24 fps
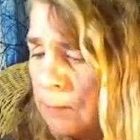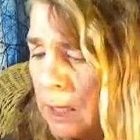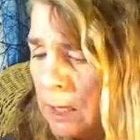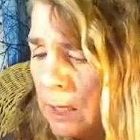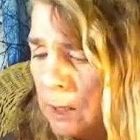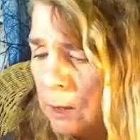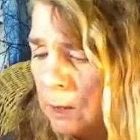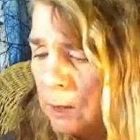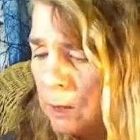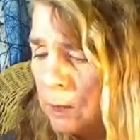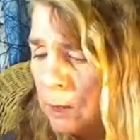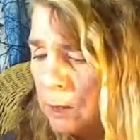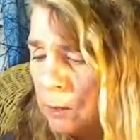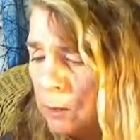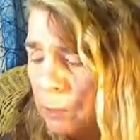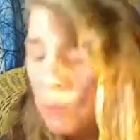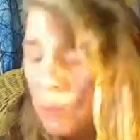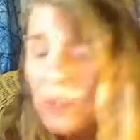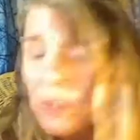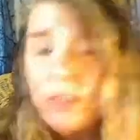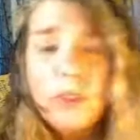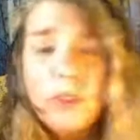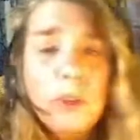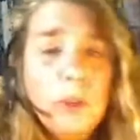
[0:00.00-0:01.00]

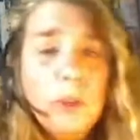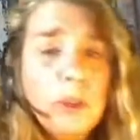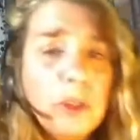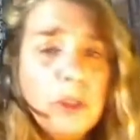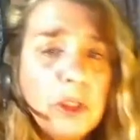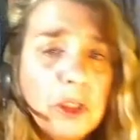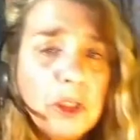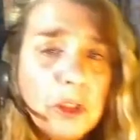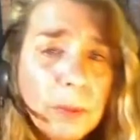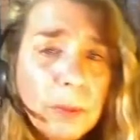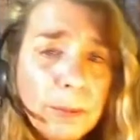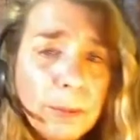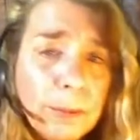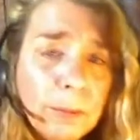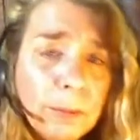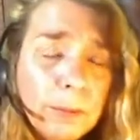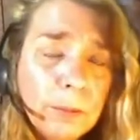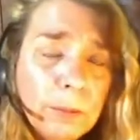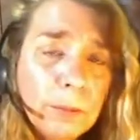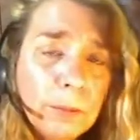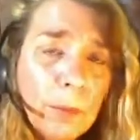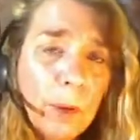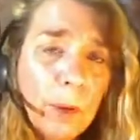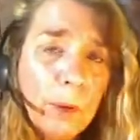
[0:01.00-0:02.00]
research
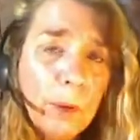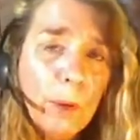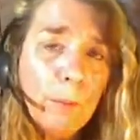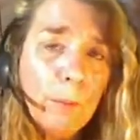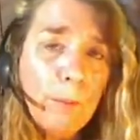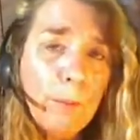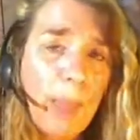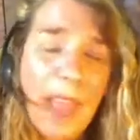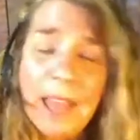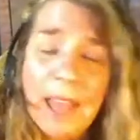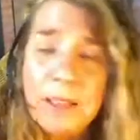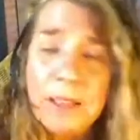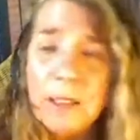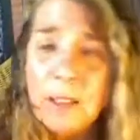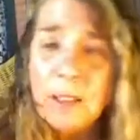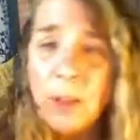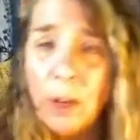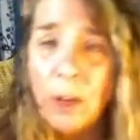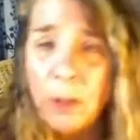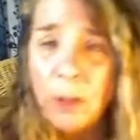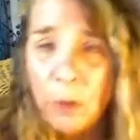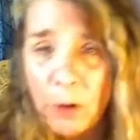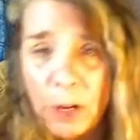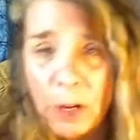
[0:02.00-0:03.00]
passed on your
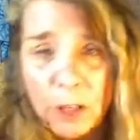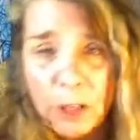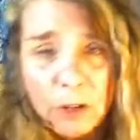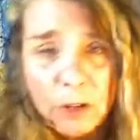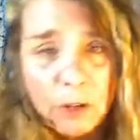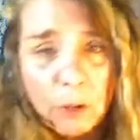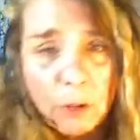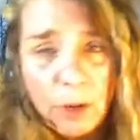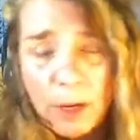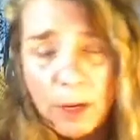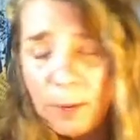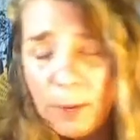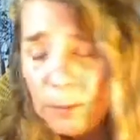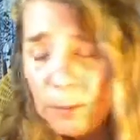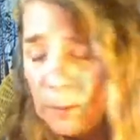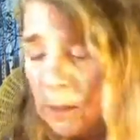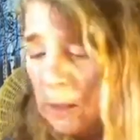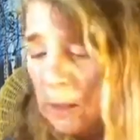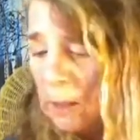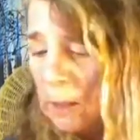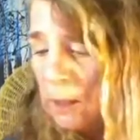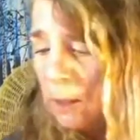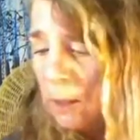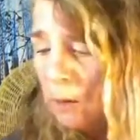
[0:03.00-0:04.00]
history,
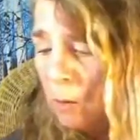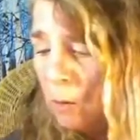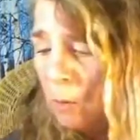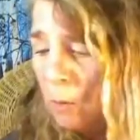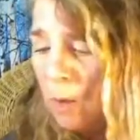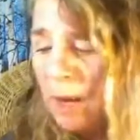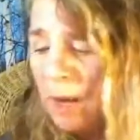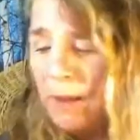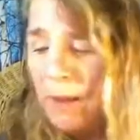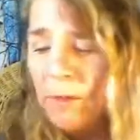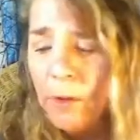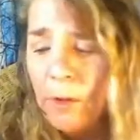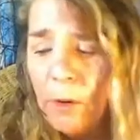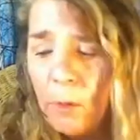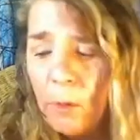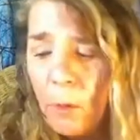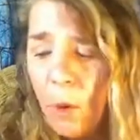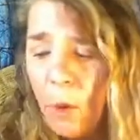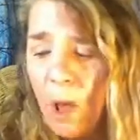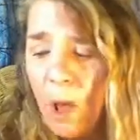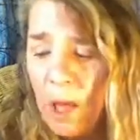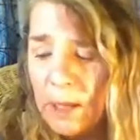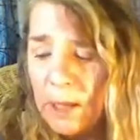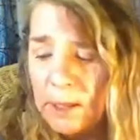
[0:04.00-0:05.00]
whatever it
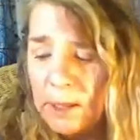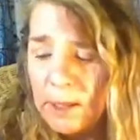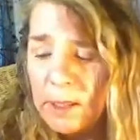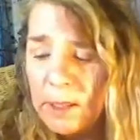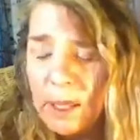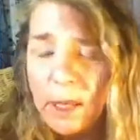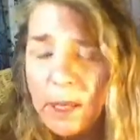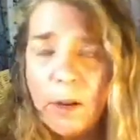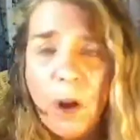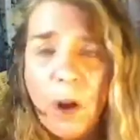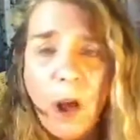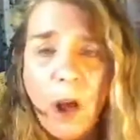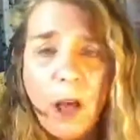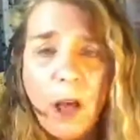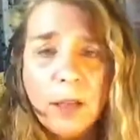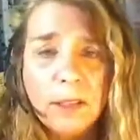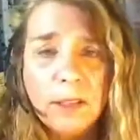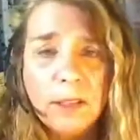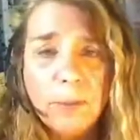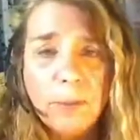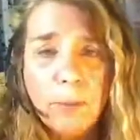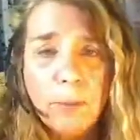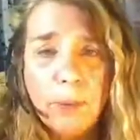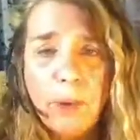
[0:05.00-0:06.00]
was that caused
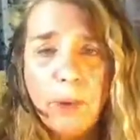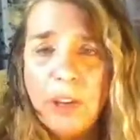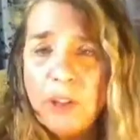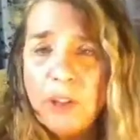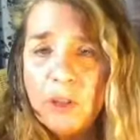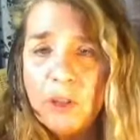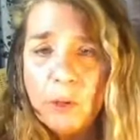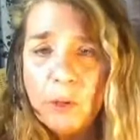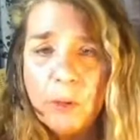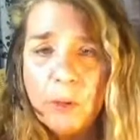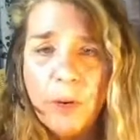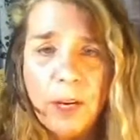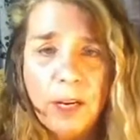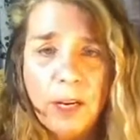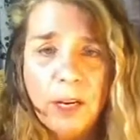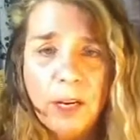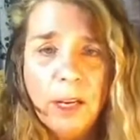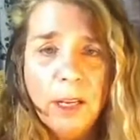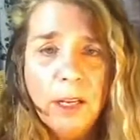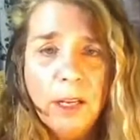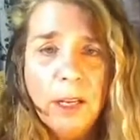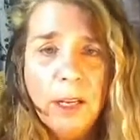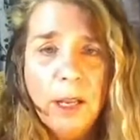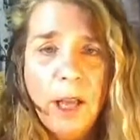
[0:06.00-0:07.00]
pressuring
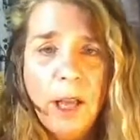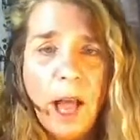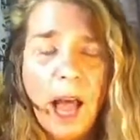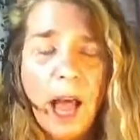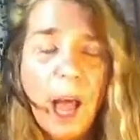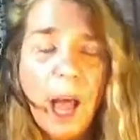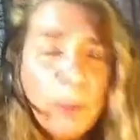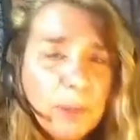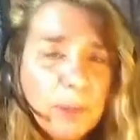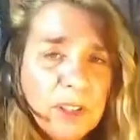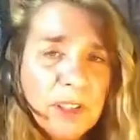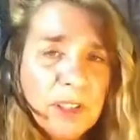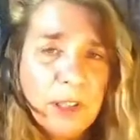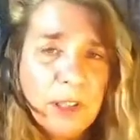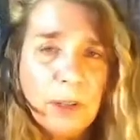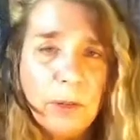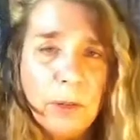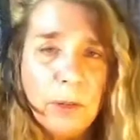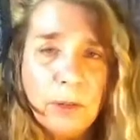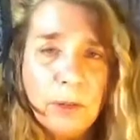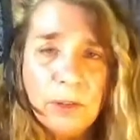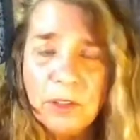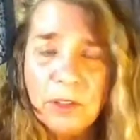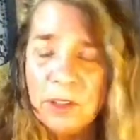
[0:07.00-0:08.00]

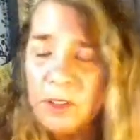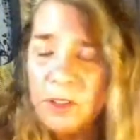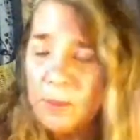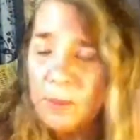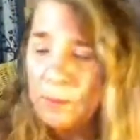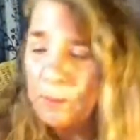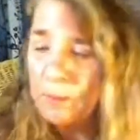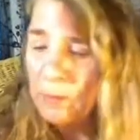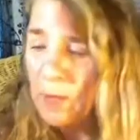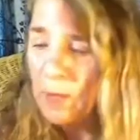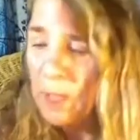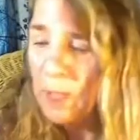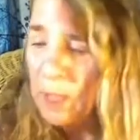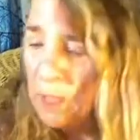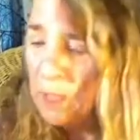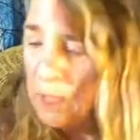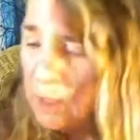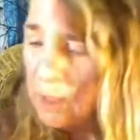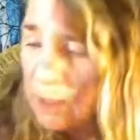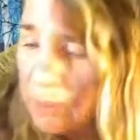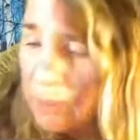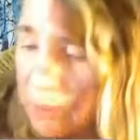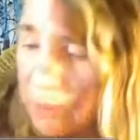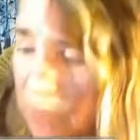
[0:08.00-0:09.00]
obstacles. The
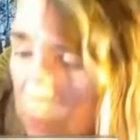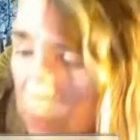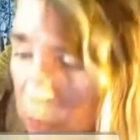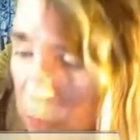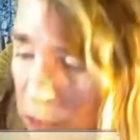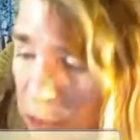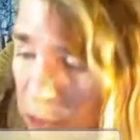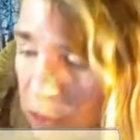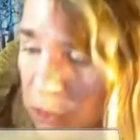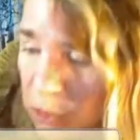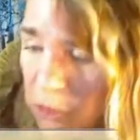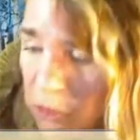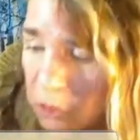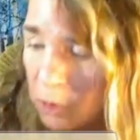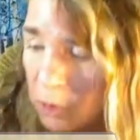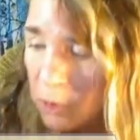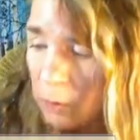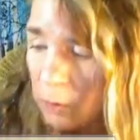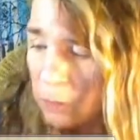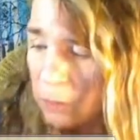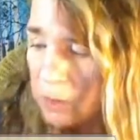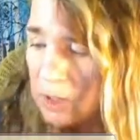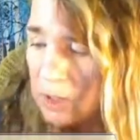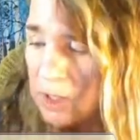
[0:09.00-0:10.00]
future shows
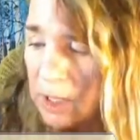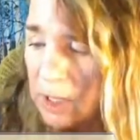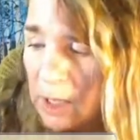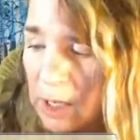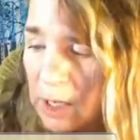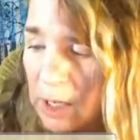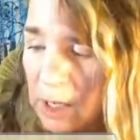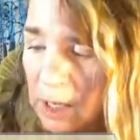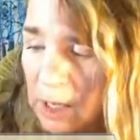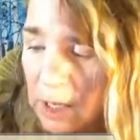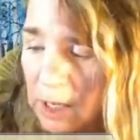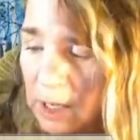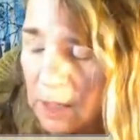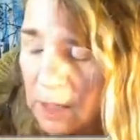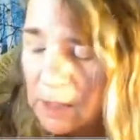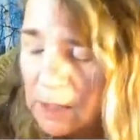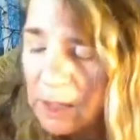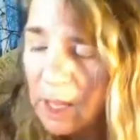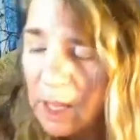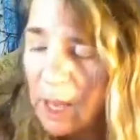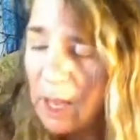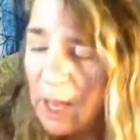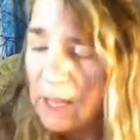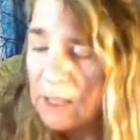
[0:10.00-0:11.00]

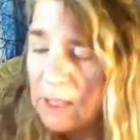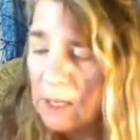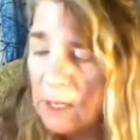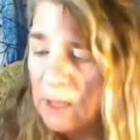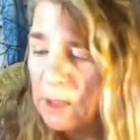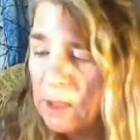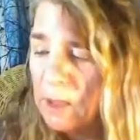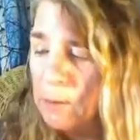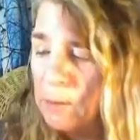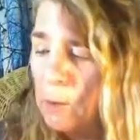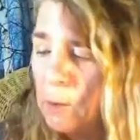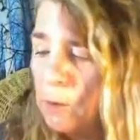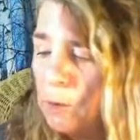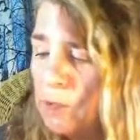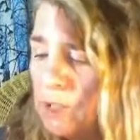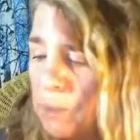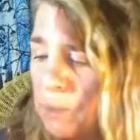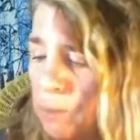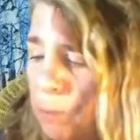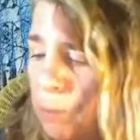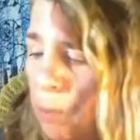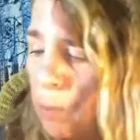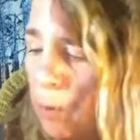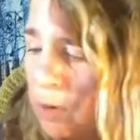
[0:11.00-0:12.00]
that the most
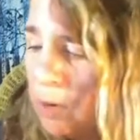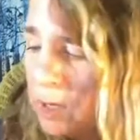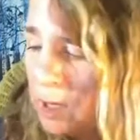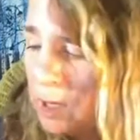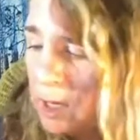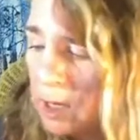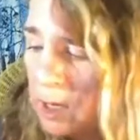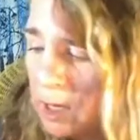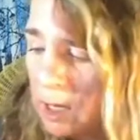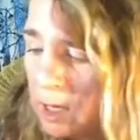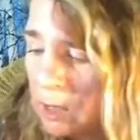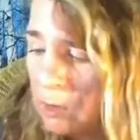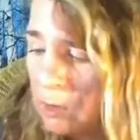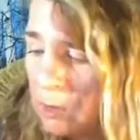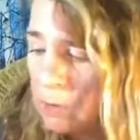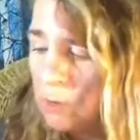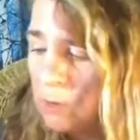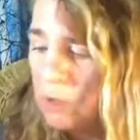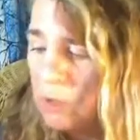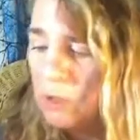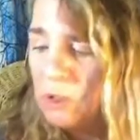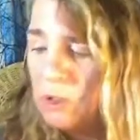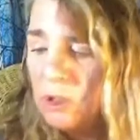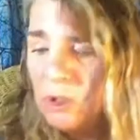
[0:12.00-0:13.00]
important thing you can
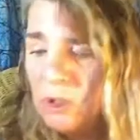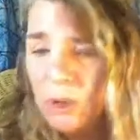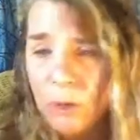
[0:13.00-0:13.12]
do,